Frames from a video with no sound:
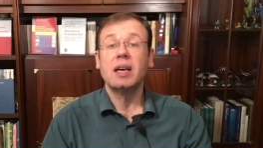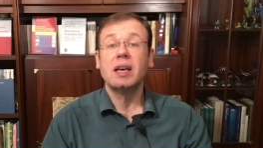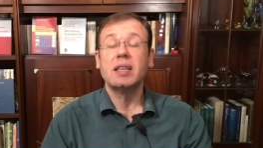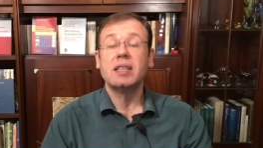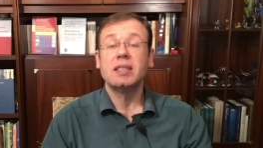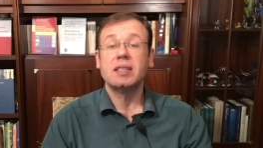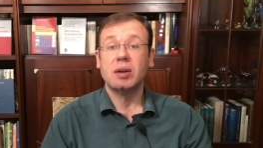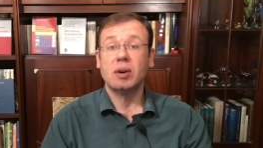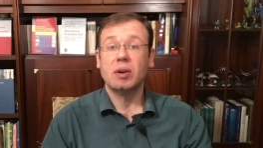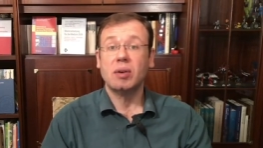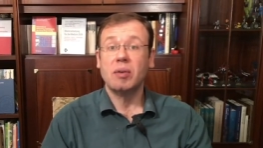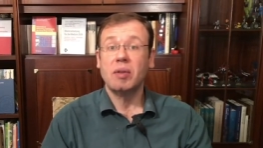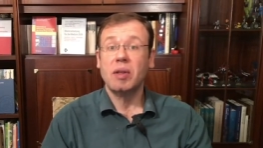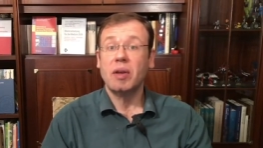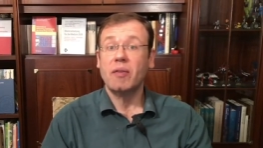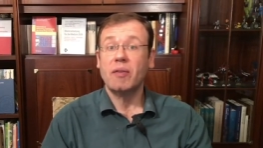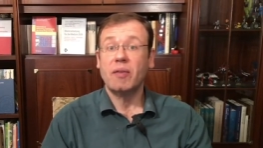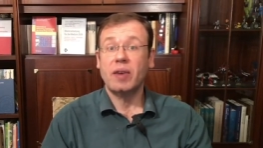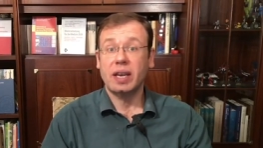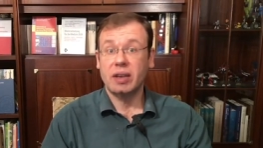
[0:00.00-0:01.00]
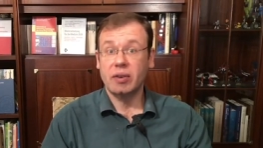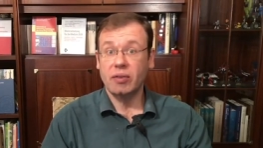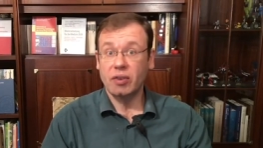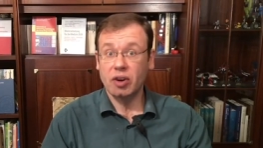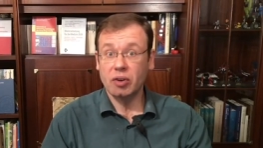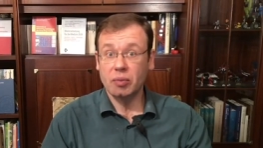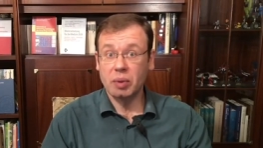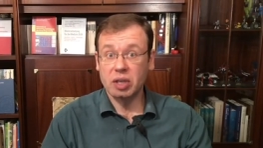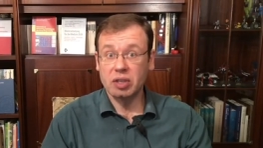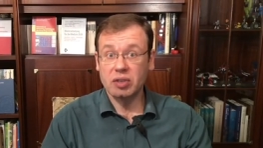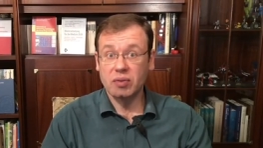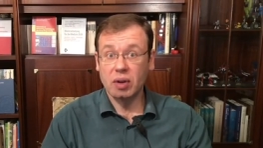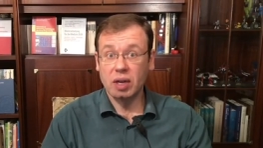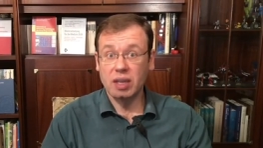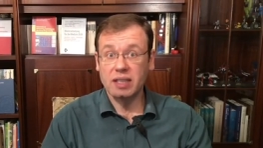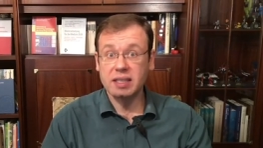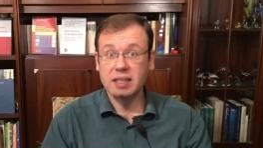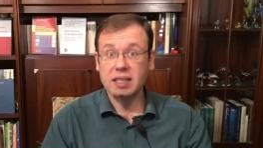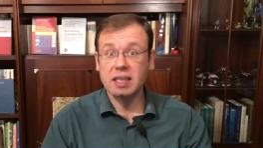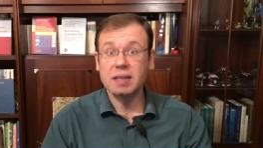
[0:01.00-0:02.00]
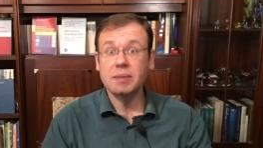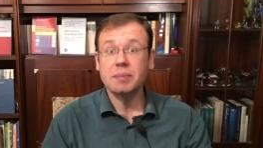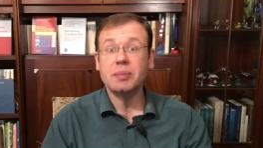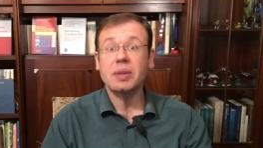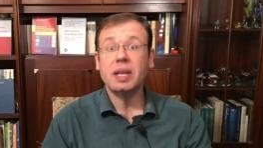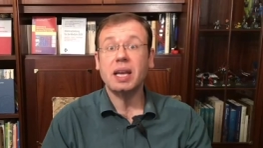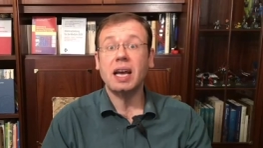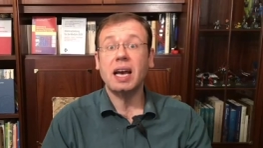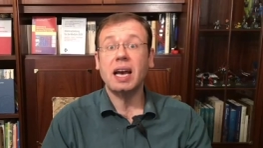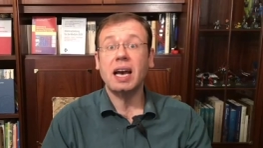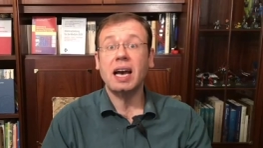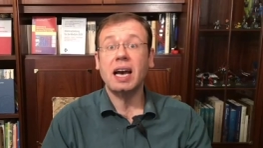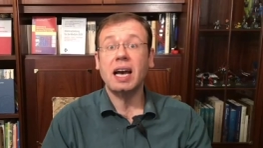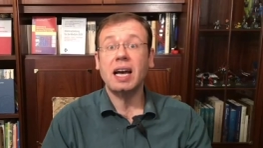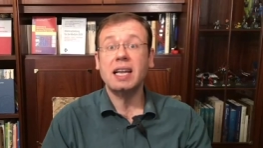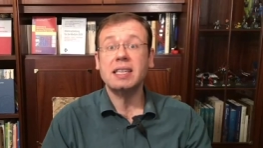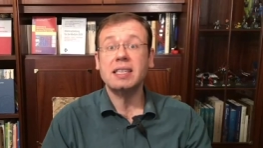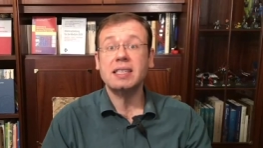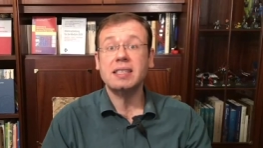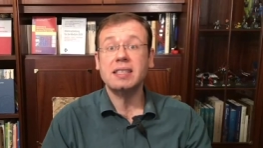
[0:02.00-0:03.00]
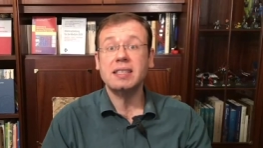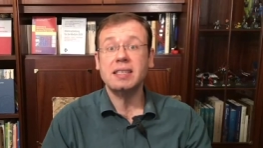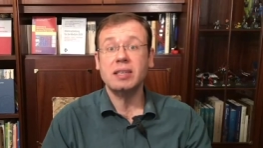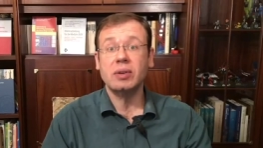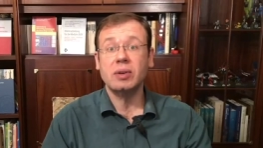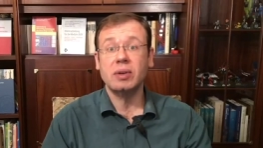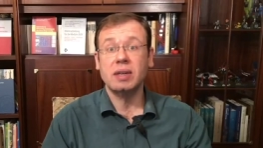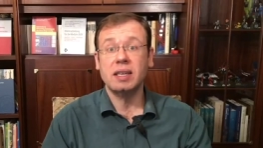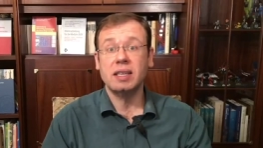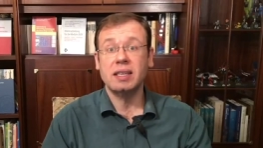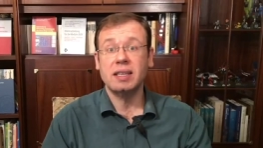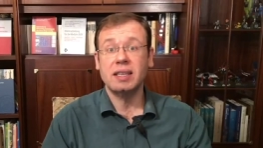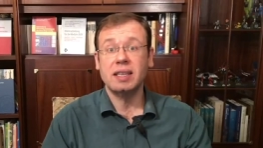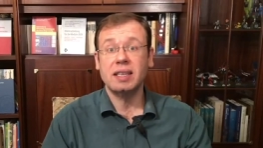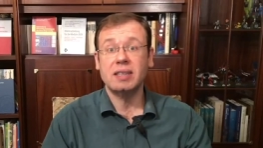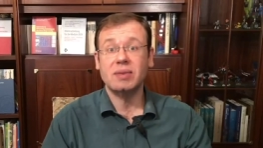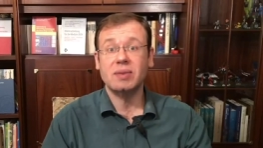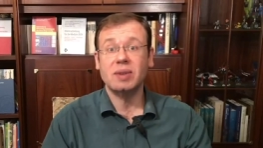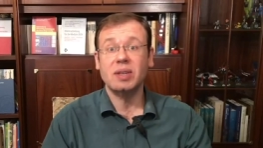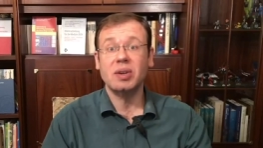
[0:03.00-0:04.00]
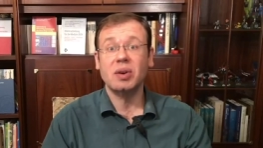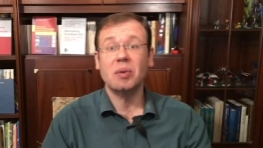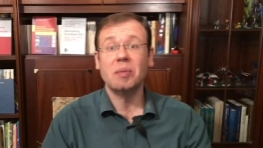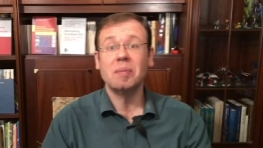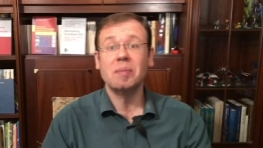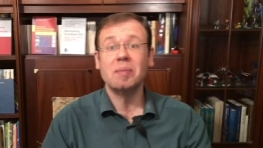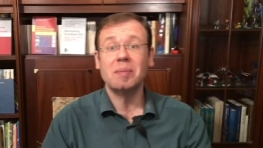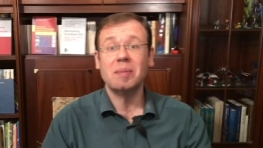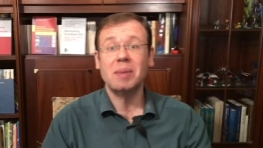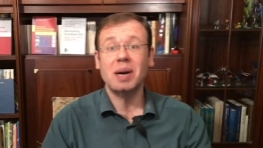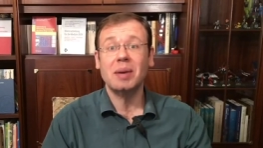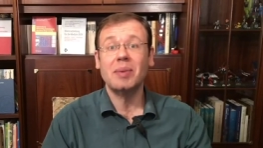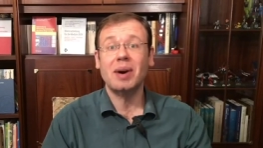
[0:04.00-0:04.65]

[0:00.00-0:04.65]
So thank you very much for listening, and see you in the next video. Bye